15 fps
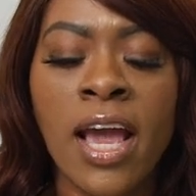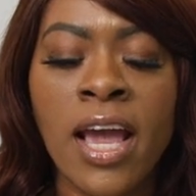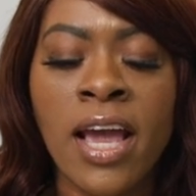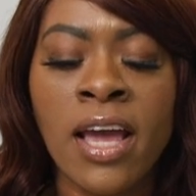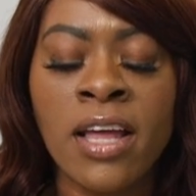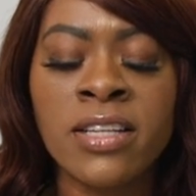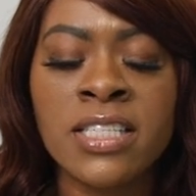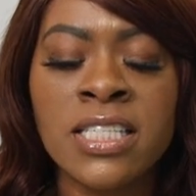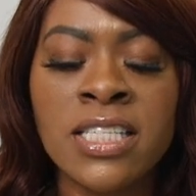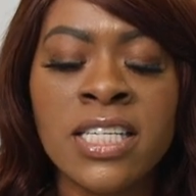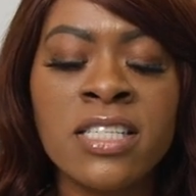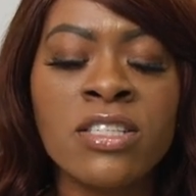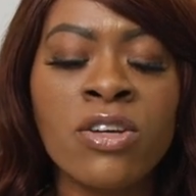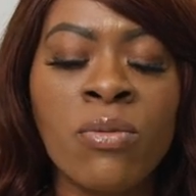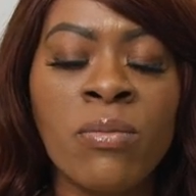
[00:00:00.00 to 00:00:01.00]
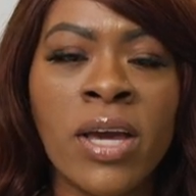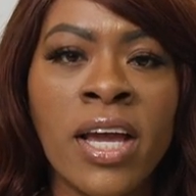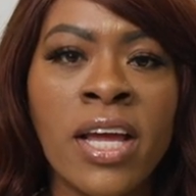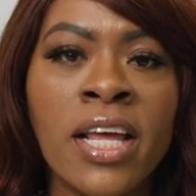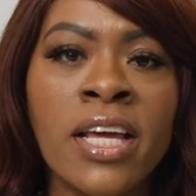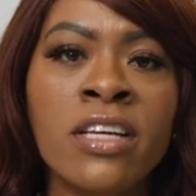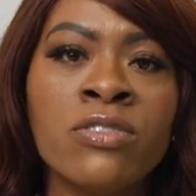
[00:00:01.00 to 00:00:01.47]
And the sixth
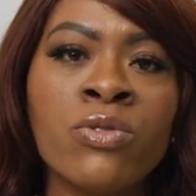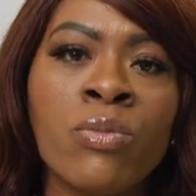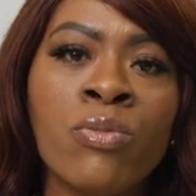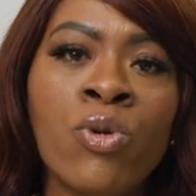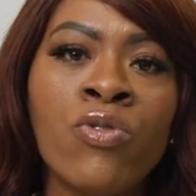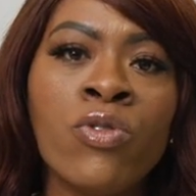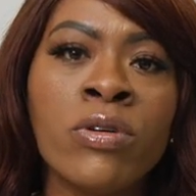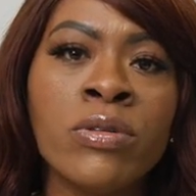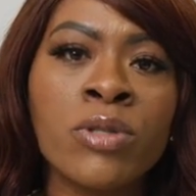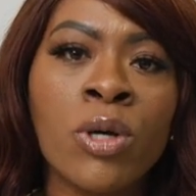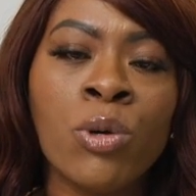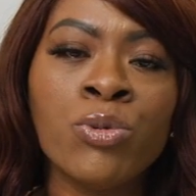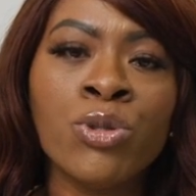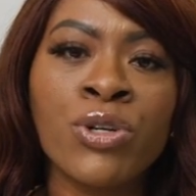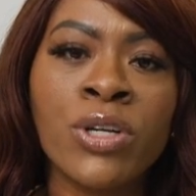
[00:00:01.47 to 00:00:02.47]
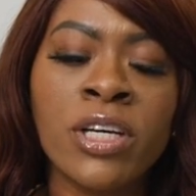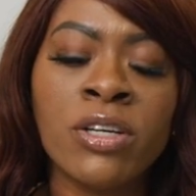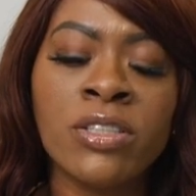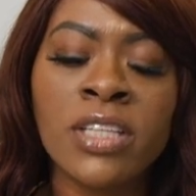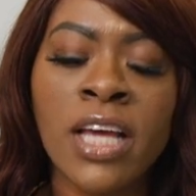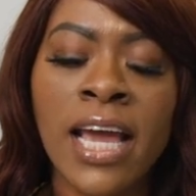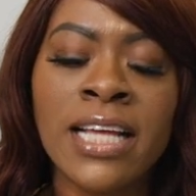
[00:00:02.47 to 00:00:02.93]
domain is removal of sculpture nails.